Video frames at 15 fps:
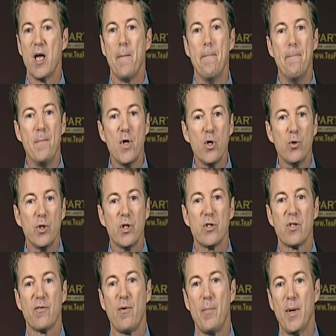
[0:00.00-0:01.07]

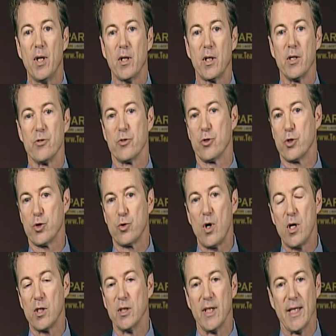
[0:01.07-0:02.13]
Millions of Americans are
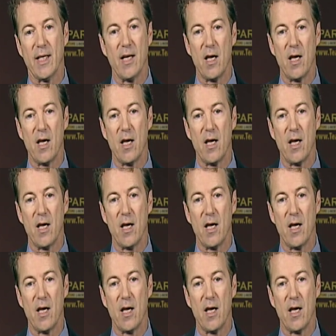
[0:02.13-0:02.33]
struggling and